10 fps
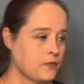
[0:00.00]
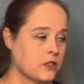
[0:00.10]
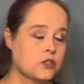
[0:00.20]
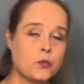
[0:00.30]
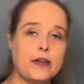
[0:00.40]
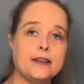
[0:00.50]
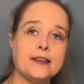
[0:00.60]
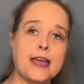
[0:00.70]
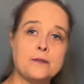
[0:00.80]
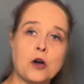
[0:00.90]
Sweden
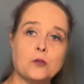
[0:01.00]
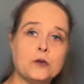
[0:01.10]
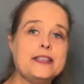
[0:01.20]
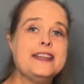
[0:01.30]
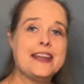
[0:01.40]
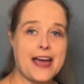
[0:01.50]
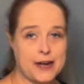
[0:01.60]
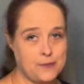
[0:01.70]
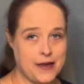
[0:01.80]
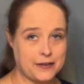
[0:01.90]
came home with
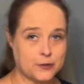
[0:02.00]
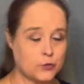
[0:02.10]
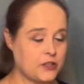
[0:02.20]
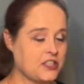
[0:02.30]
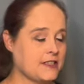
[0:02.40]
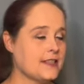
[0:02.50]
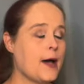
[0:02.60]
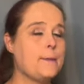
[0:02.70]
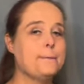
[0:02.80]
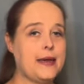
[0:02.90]
nine medals, which is
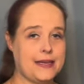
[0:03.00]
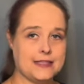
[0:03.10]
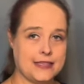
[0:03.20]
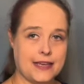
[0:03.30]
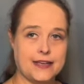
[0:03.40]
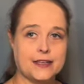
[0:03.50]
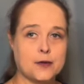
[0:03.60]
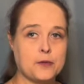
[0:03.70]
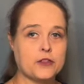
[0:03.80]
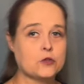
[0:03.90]
amazing. Ended
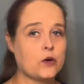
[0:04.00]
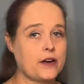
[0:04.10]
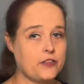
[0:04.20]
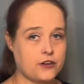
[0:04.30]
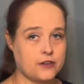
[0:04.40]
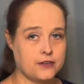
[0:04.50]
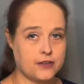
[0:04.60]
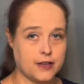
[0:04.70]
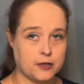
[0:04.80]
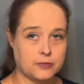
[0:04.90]
up on the 23rd
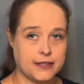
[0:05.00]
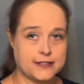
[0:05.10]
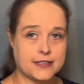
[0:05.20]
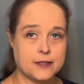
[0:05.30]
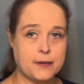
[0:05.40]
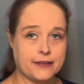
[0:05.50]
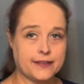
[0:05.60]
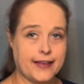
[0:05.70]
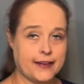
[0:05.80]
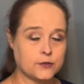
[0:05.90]
uh, place in the medal
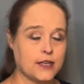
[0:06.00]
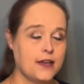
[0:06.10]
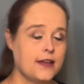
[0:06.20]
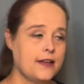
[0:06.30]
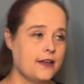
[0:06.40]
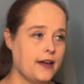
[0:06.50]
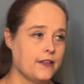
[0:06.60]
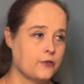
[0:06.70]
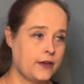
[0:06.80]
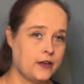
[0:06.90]
count. Uh,
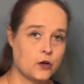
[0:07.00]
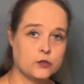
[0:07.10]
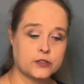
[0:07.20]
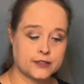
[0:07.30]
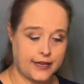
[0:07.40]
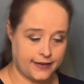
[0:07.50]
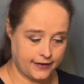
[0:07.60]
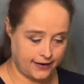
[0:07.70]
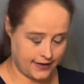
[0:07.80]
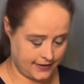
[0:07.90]
three golds
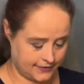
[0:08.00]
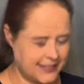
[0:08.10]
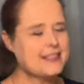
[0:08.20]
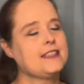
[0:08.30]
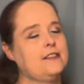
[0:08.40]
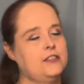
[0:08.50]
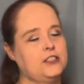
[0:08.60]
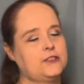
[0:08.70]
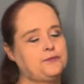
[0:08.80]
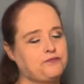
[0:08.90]
and nine, six
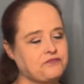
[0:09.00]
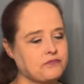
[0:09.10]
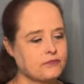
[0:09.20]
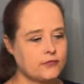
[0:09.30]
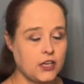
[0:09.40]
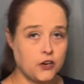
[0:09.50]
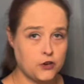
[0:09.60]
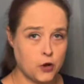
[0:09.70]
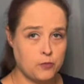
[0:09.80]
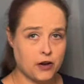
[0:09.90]
silvers,
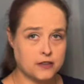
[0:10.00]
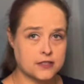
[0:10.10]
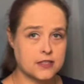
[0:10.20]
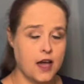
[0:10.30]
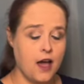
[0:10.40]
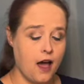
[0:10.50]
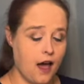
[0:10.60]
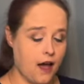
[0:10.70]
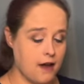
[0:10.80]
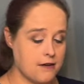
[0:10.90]
no bronze.
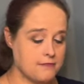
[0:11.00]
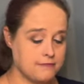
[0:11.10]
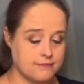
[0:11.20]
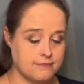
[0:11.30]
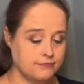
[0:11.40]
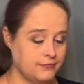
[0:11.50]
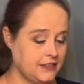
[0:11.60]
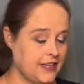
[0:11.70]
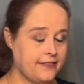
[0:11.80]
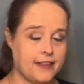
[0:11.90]
Um,
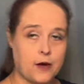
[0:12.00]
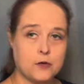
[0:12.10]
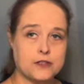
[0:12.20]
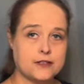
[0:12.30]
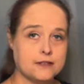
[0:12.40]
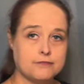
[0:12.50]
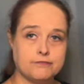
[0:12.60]
yet that was